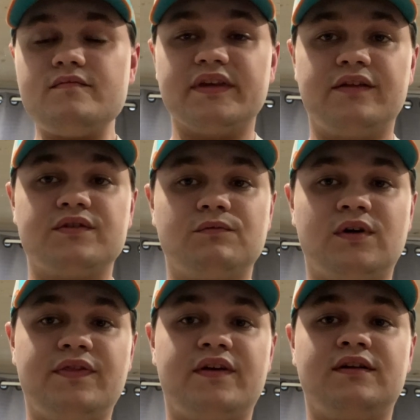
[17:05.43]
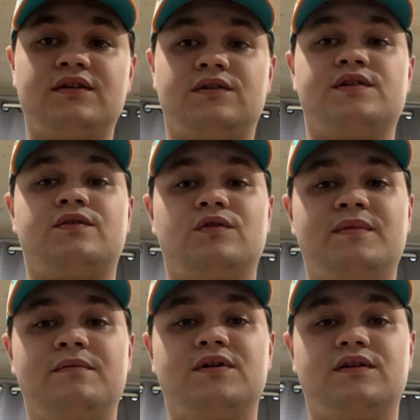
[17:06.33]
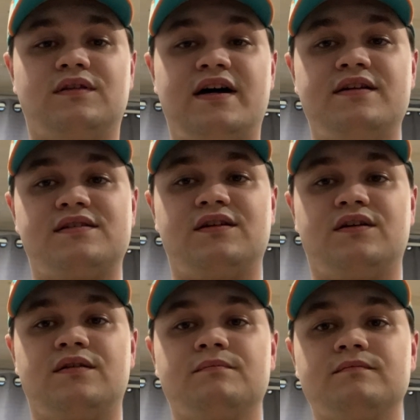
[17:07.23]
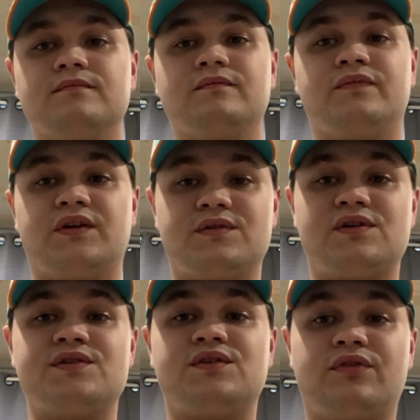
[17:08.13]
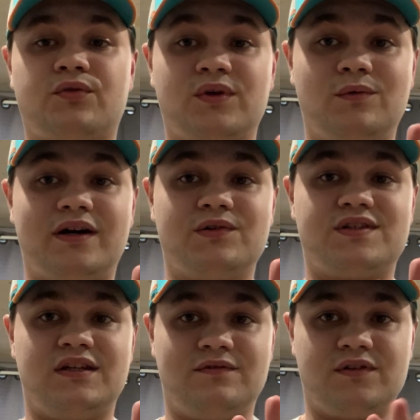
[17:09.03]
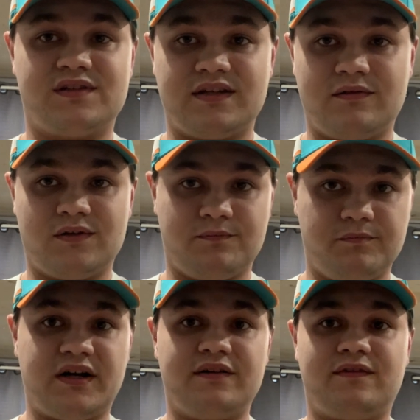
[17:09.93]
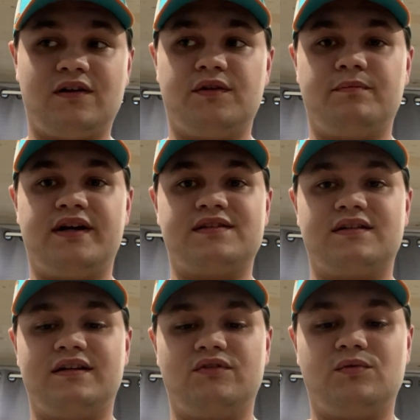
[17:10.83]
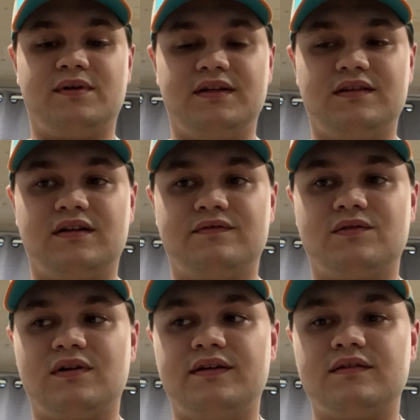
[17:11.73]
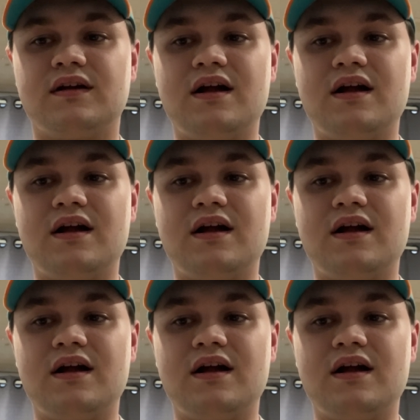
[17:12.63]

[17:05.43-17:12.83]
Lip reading: And the one thing to also remember, last year there was also 3 wide receivers that were by far the best that everybody loved, right?